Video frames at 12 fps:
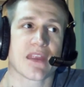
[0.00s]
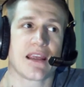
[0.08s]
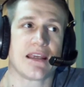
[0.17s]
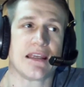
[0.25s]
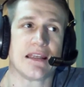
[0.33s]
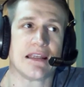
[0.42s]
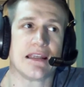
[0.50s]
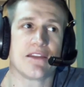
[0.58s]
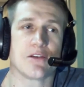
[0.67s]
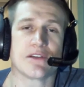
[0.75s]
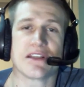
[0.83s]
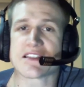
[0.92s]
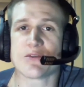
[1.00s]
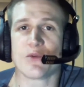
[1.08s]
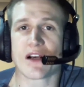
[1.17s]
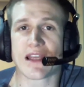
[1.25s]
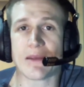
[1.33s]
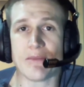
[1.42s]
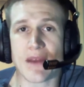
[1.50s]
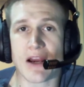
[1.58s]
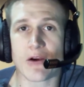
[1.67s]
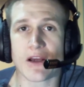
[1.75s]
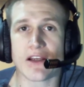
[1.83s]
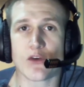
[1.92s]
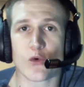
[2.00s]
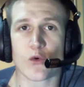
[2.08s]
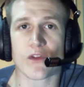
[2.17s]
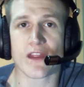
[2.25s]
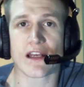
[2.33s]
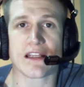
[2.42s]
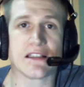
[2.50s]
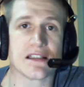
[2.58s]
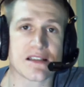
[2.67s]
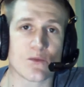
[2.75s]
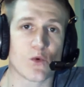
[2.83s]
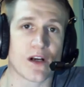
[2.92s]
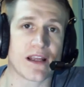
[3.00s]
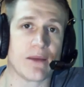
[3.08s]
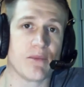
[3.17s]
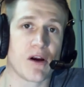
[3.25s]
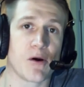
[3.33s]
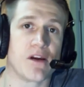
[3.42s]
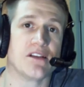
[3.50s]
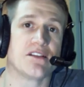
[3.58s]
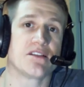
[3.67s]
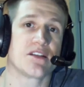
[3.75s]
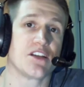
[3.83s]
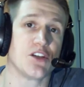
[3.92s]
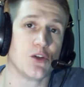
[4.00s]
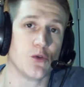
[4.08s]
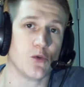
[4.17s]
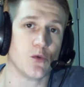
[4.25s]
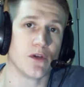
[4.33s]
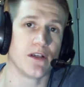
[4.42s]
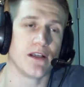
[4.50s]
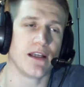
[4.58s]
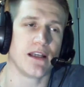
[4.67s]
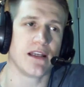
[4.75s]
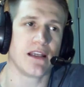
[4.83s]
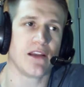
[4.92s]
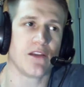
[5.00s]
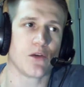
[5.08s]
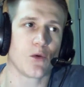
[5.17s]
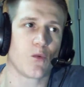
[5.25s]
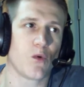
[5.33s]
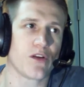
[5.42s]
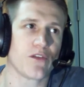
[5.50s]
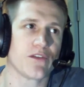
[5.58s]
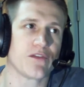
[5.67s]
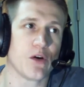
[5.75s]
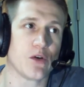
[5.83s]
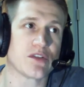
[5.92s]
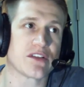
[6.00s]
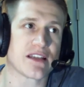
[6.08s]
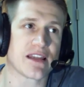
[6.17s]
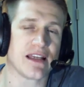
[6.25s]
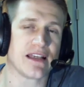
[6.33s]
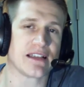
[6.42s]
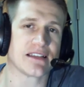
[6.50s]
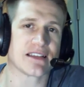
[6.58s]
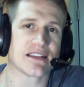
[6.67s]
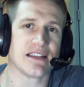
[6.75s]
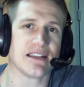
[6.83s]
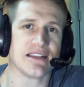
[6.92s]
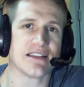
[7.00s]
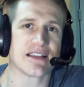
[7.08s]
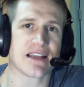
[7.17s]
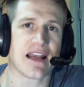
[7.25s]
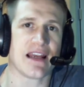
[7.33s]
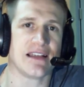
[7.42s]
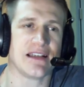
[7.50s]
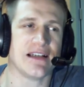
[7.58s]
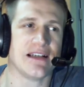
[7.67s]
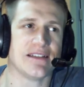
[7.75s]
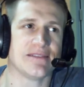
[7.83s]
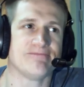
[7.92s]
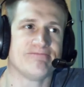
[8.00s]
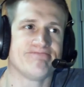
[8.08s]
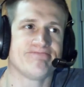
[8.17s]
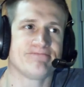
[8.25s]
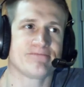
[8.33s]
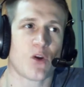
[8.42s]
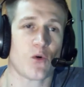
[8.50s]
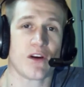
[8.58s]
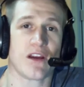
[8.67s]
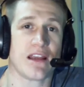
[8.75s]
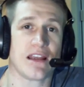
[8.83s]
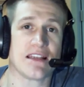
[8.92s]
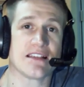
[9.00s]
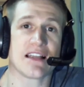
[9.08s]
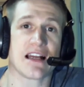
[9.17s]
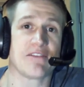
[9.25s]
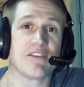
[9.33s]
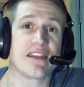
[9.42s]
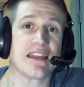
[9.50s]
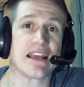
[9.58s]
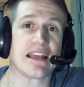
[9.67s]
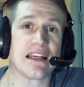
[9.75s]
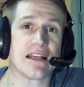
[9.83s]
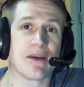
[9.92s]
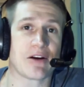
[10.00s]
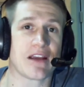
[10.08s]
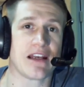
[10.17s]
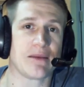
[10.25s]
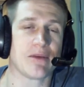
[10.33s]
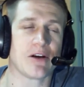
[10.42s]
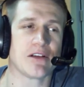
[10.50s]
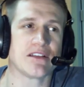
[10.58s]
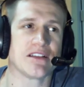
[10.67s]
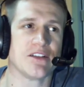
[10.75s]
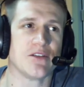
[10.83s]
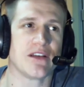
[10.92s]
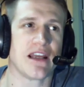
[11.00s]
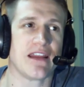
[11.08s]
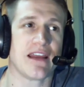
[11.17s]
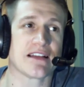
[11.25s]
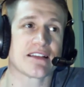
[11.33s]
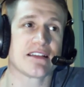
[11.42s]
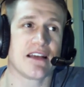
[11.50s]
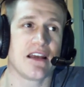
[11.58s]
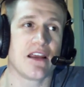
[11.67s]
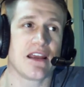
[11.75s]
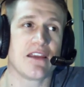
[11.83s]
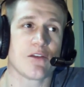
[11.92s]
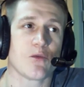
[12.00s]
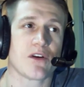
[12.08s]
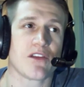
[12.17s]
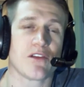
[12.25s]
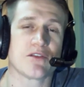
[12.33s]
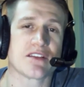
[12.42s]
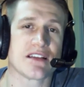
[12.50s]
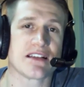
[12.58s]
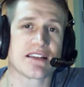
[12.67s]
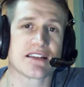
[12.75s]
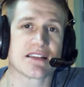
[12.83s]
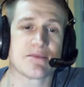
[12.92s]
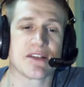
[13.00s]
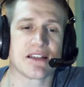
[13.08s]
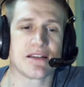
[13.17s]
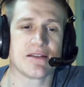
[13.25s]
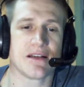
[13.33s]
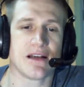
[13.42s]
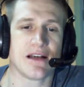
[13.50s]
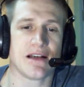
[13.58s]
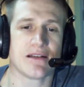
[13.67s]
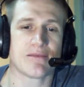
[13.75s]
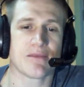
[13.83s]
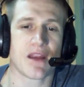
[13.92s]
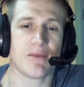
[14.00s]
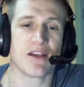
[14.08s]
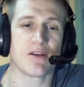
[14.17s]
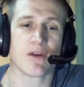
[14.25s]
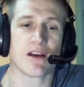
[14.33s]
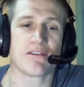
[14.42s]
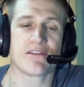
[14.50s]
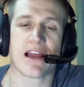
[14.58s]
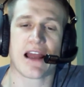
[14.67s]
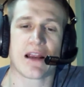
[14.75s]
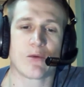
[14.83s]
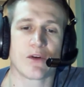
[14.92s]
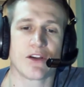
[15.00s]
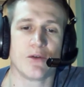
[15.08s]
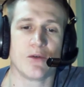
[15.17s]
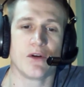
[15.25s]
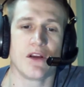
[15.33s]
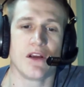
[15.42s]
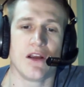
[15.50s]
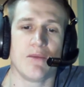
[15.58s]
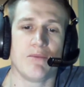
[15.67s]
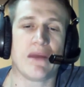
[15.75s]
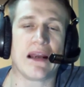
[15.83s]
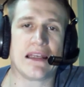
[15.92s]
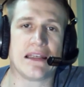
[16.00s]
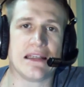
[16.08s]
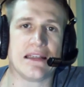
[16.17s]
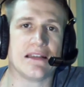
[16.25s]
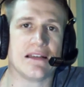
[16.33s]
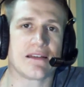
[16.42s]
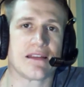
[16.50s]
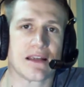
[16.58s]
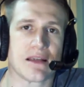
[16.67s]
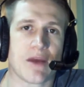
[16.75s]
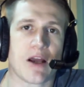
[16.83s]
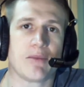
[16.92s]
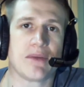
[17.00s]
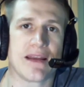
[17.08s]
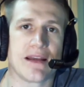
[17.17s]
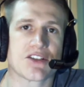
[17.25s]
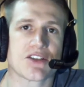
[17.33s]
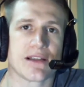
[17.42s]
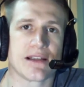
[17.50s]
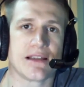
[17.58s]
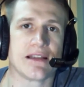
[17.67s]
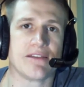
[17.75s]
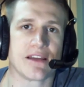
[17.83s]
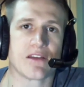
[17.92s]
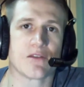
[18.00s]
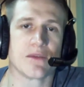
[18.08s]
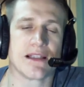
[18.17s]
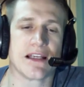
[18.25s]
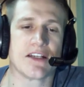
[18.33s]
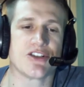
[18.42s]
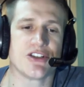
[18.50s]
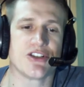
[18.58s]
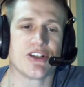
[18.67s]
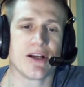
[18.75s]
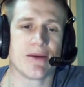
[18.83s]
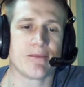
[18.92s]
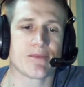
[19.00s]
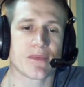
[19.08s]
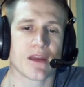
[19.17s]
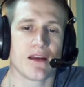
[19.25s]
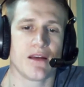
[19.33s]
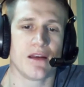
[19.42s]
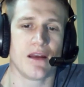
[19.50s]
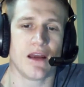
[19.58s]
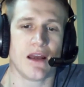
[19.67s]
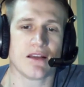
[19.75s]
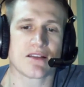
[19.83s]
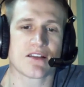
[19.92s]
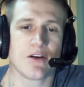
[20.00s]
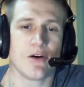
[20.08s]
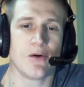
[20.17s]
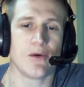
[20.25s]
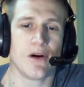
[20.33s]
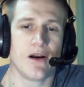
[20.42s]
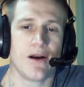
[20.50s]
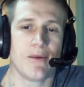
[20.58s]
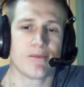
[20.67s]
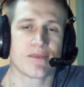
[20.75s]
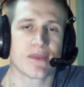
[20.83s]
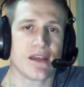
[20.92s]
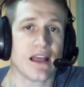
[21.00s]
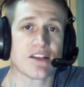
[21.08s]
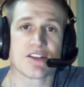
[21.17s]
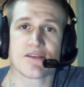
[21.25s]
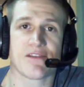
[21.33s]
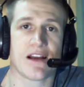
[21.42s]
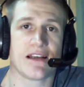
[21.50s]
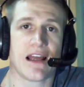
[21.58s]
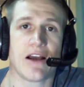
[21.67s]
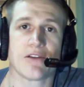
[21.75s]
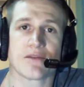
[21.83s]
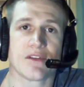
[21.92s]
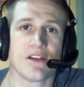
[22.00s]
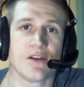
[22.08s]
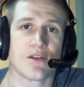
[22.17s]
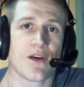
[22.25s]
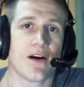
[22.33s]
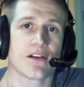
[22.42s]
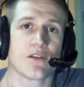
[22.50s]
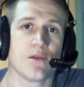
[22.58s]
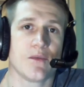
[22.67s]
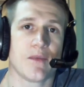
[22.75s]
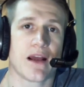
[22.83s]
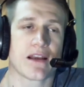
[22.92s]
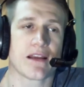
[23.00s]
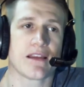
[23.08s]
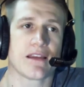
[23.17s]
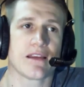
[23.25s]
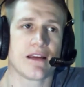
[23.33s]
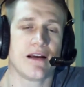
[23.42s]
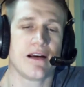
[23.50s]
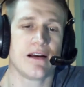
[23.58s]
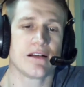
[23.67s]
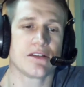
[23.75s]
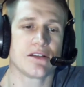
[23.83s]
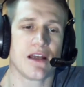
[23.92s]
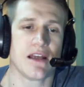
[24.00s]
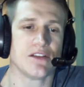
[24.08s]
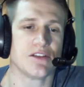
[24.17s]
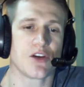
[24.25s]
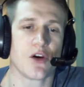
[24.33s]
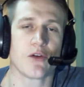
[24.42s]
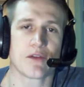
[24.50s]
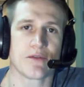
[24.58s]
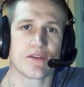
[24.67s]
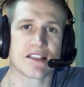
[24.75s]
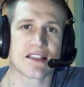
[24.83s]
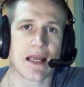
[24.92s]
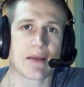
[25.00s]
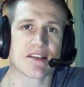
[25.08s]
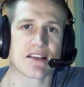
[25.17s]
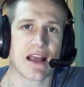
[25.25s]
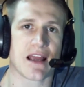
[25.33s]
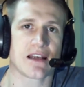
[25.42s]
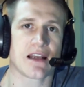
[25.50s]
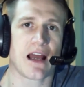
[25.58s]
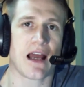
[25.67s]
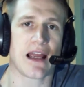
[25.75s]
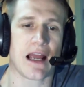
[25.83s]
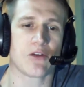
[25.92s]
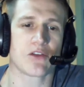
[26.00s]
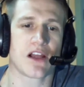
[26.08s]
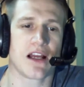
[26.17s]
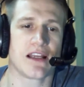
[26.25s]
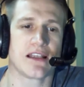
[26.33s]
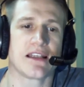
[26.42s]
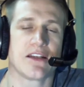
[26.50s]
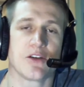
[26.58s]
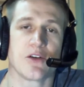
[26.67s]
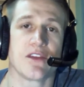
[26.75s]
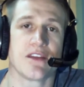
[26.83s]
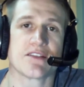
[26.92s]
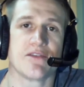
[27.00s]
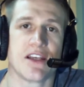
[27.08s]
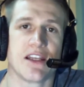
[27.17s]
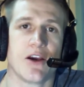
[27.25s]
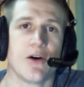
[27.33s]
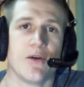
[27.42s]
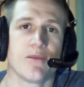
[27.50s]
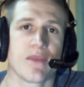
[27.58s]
he either doesn't want to get married or that he doesn't want to get married to you. Either one of those things is or he's not even thinking about getting married to you, and that's either one of those things is a big red flag where you might need to think about potentially leaving the relationship. And so, just find out, talk to him about it, and go through the steps that I outlined here in this video,